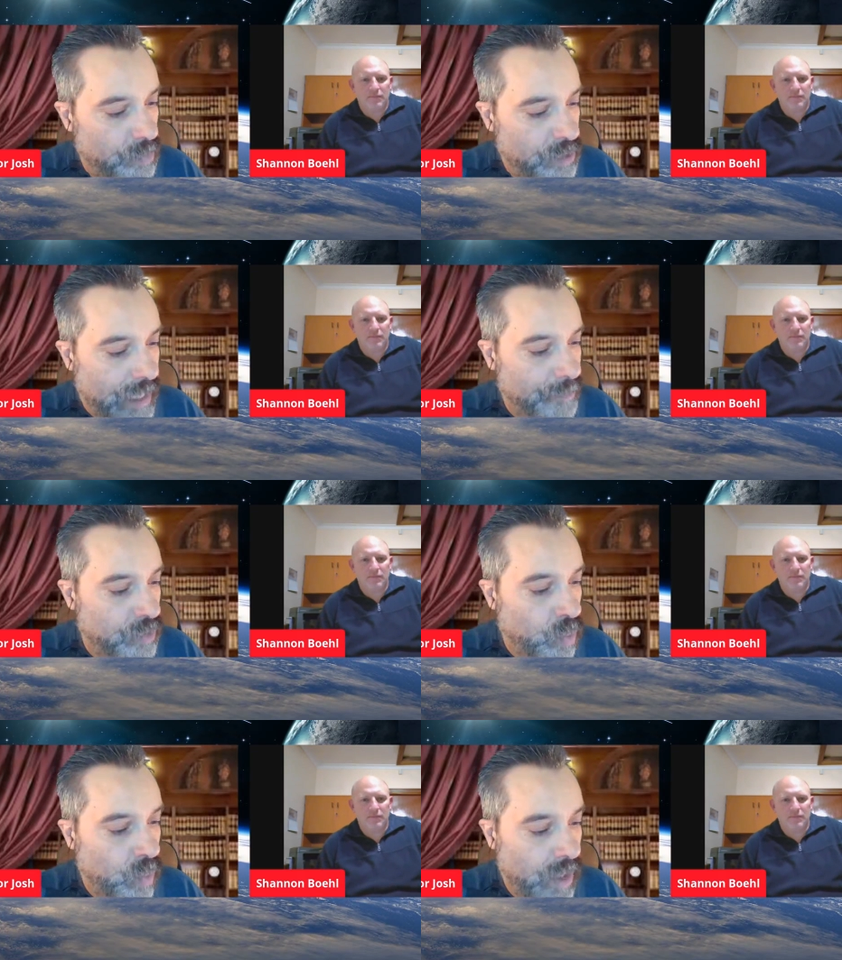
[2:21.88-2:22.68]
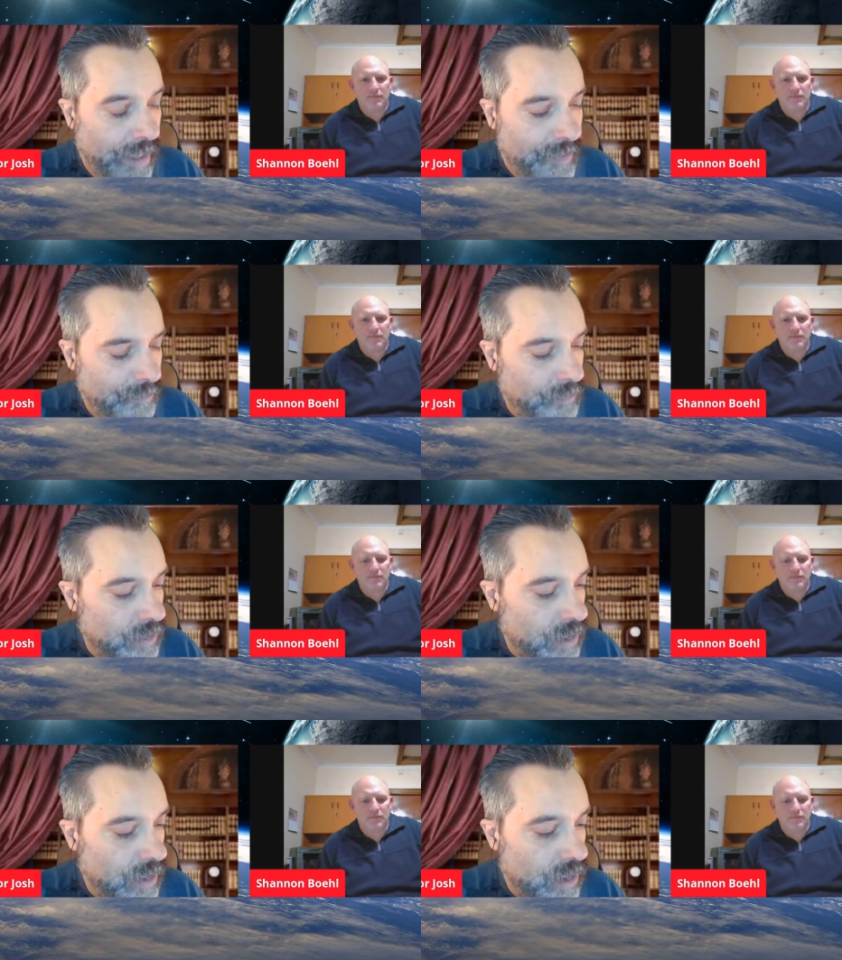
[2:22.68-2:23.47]
Speaker 1: chapter 1.
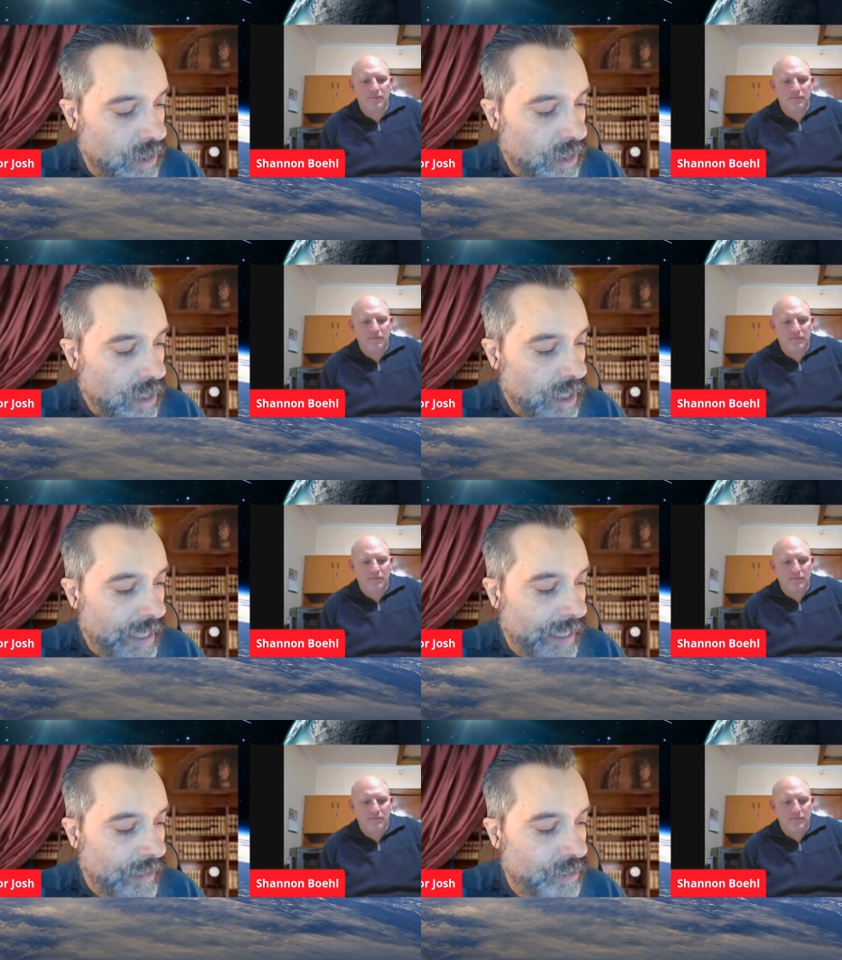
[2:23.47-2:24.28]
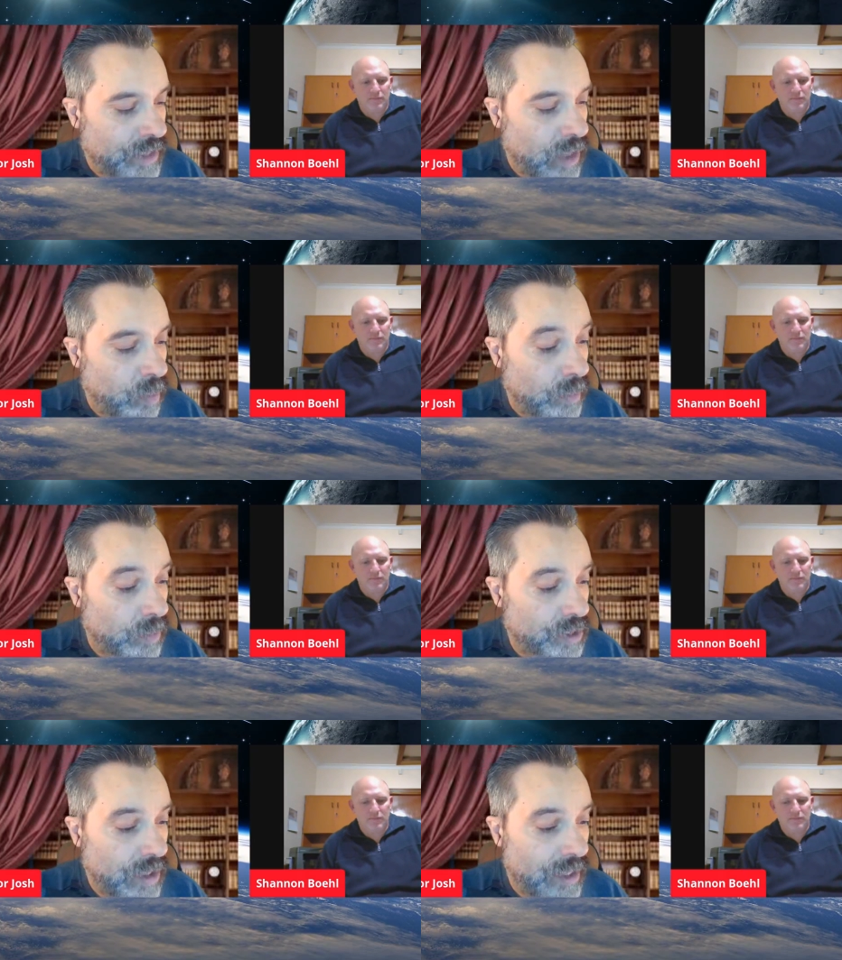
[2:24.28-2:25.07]
And uh, we
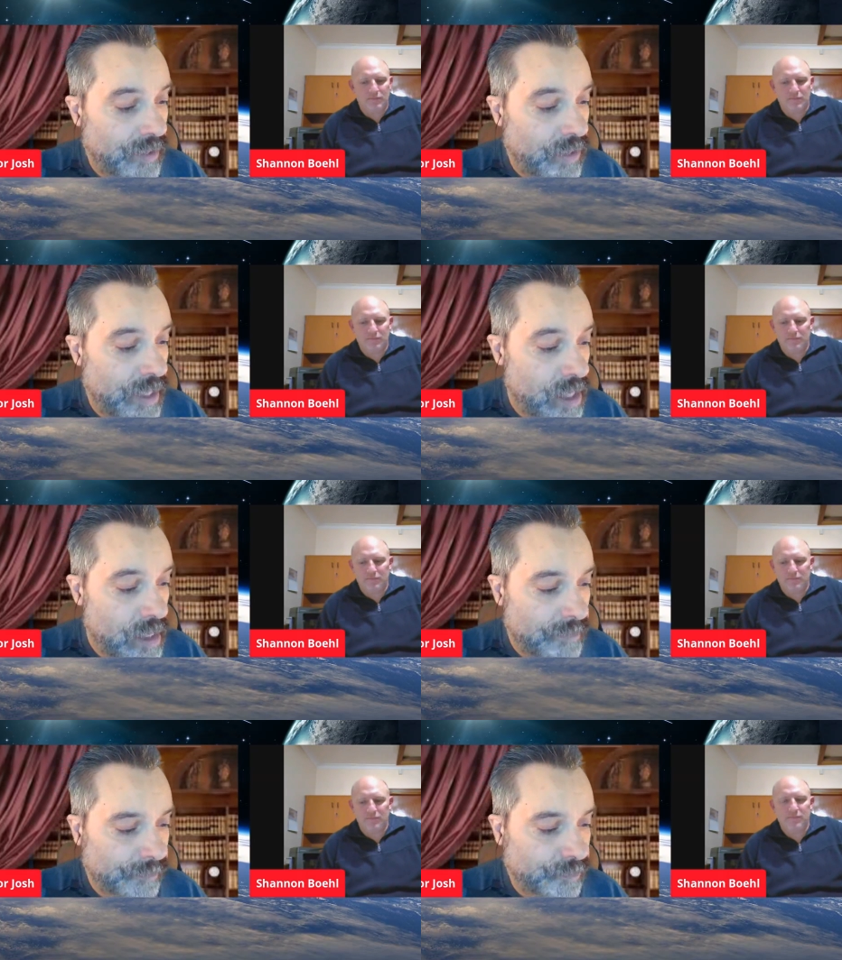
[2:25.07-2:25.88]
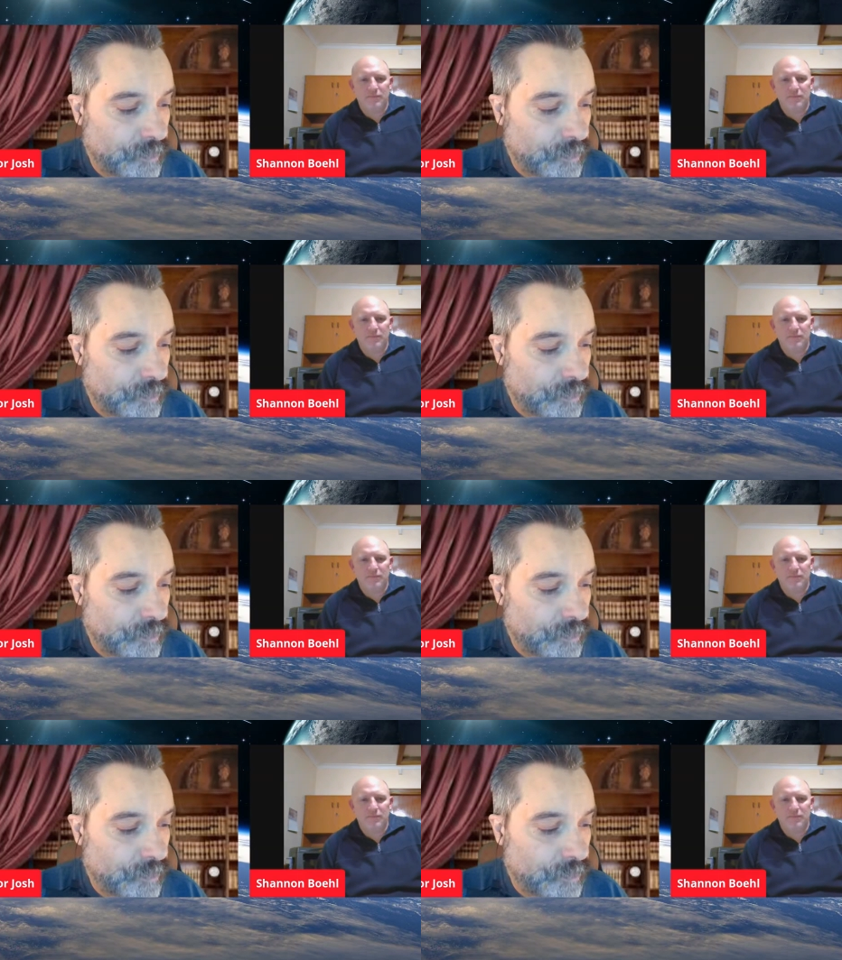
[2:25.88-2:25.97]
will start there.